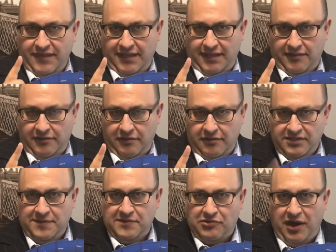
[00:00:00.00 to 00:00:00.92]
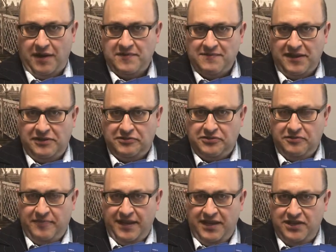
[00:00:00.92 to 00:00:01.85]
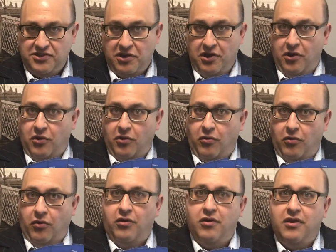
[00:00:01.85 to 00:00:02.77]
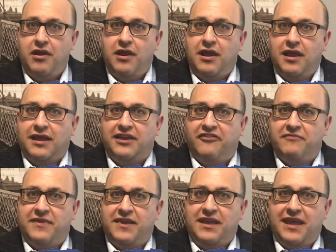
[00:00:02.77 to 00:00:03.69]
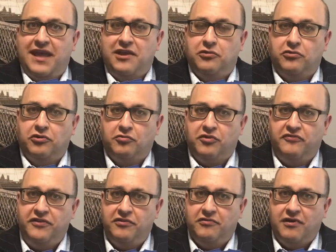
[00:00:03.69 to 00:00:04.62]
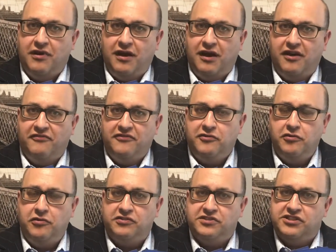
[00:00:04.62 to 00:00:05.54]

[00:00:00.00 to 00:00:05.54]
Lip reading: Either subscribe to my YouTube page or give me a Google review off of Google.